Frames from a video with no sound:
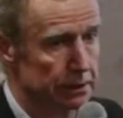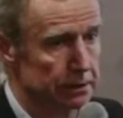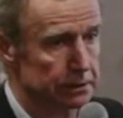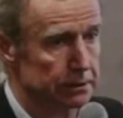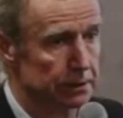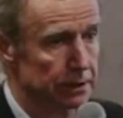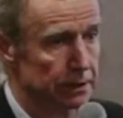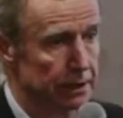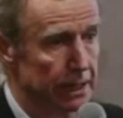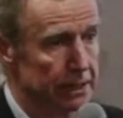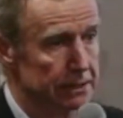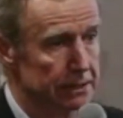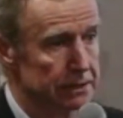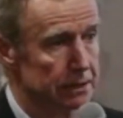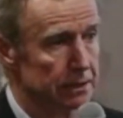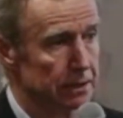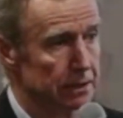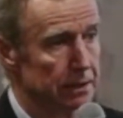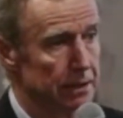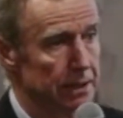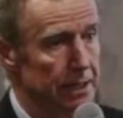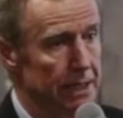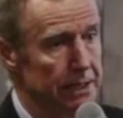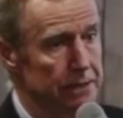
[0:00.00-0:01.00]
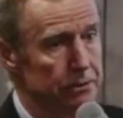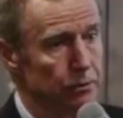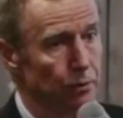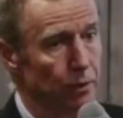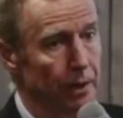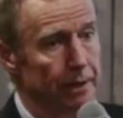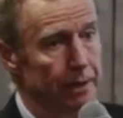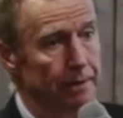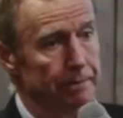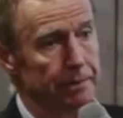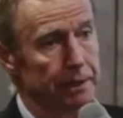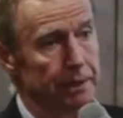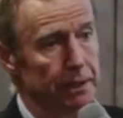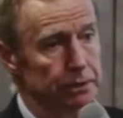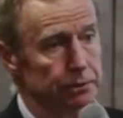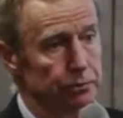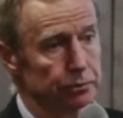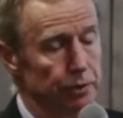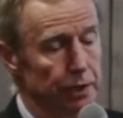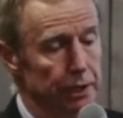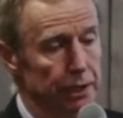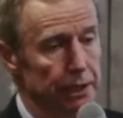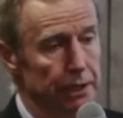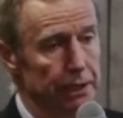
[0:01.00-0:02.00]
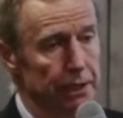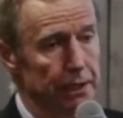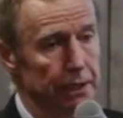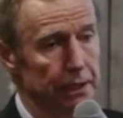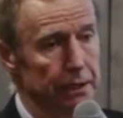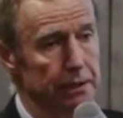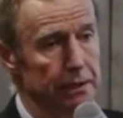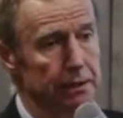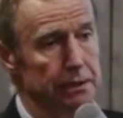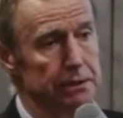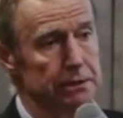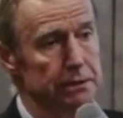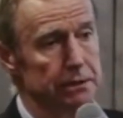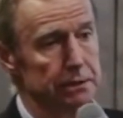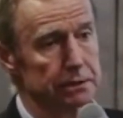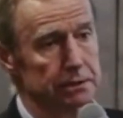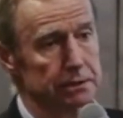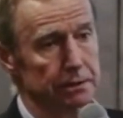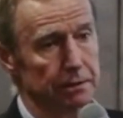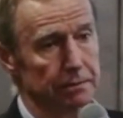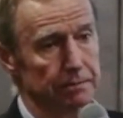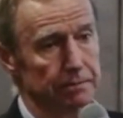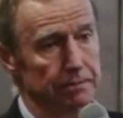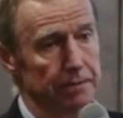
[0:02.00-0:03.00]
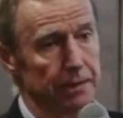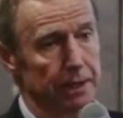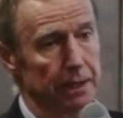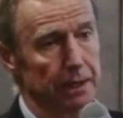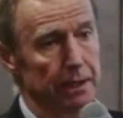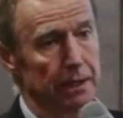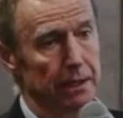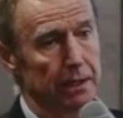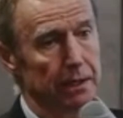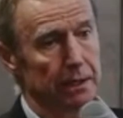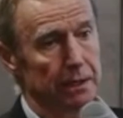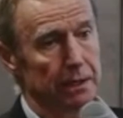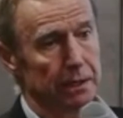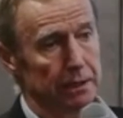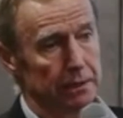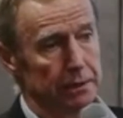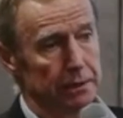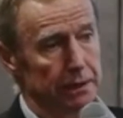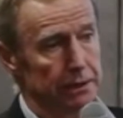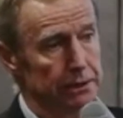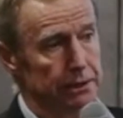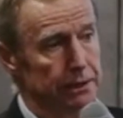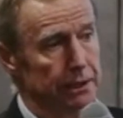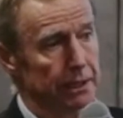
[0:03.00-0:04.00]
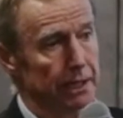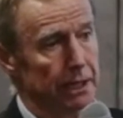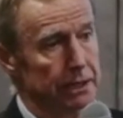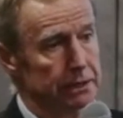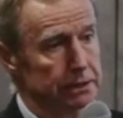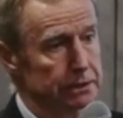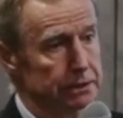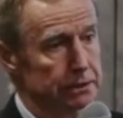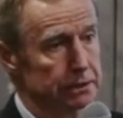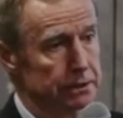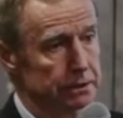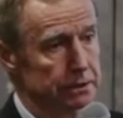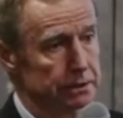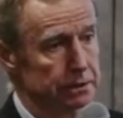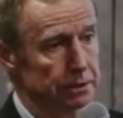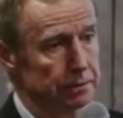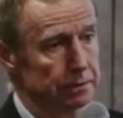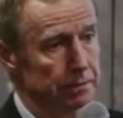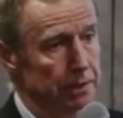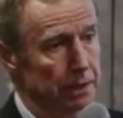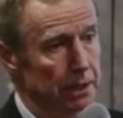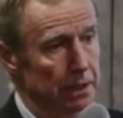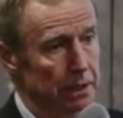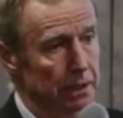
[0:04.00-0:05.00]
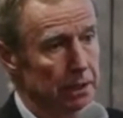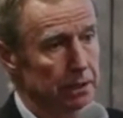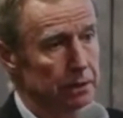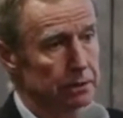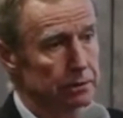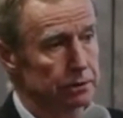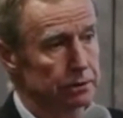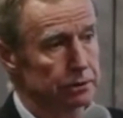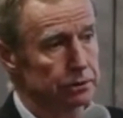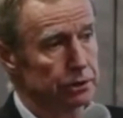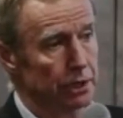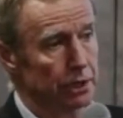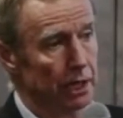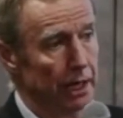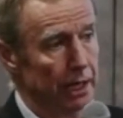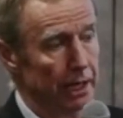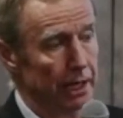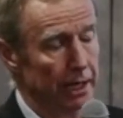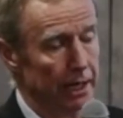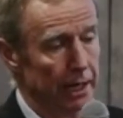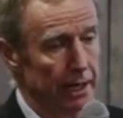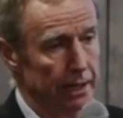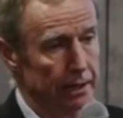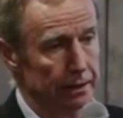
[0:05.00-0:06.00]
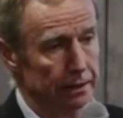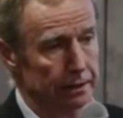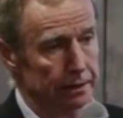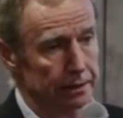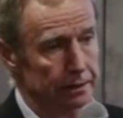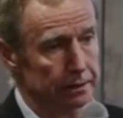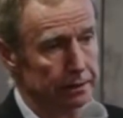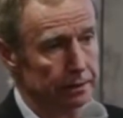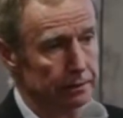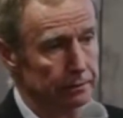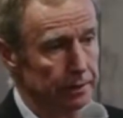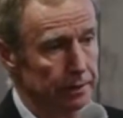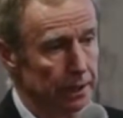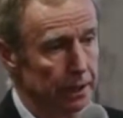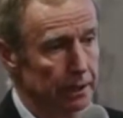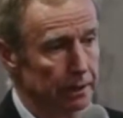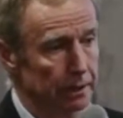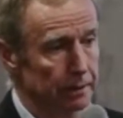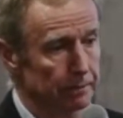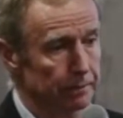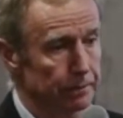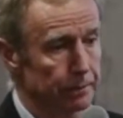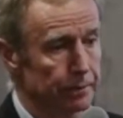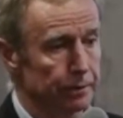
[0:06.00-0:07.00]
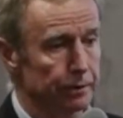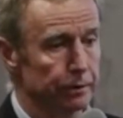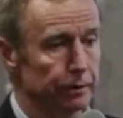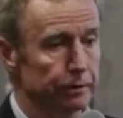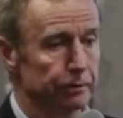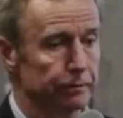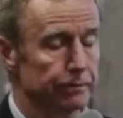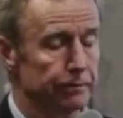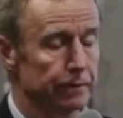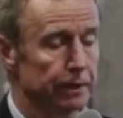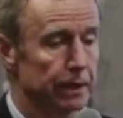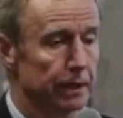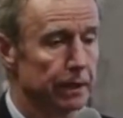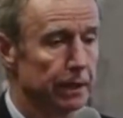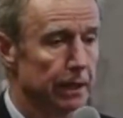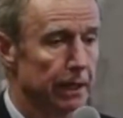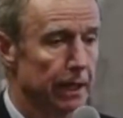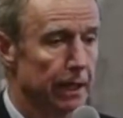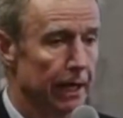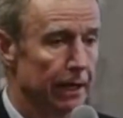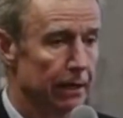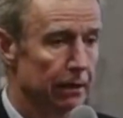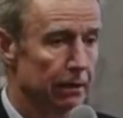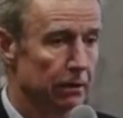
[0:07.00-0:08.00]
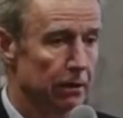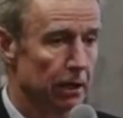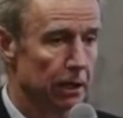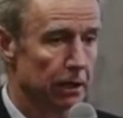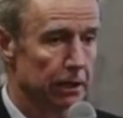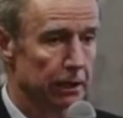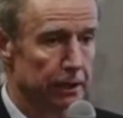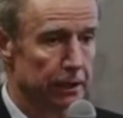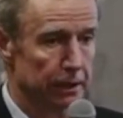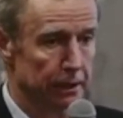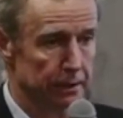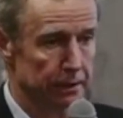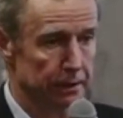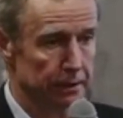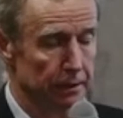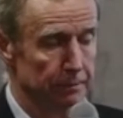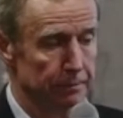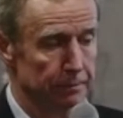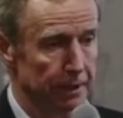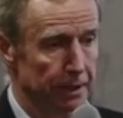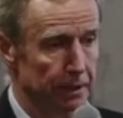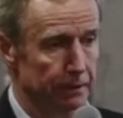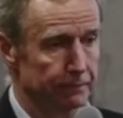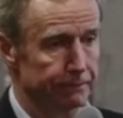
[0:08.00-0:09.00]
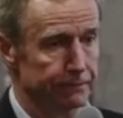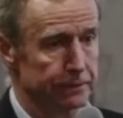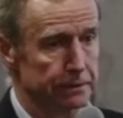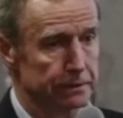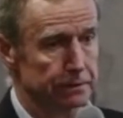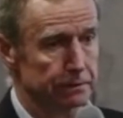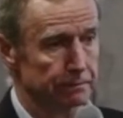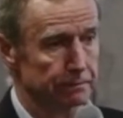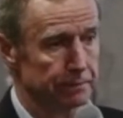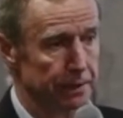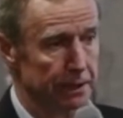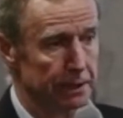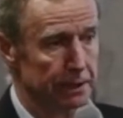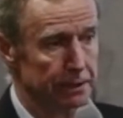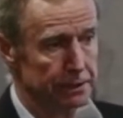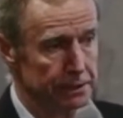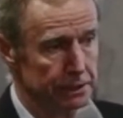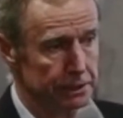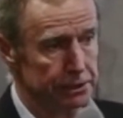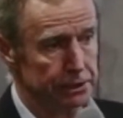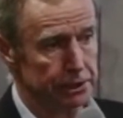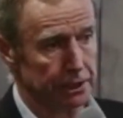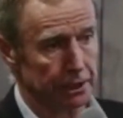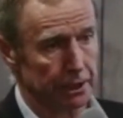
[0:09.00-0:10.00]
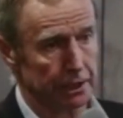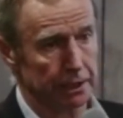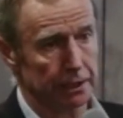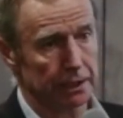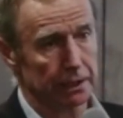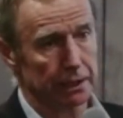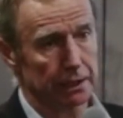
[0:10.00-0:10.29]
So that's one approach, working in the system, in the education system, to try and really improve and lock in the benefits of better teaching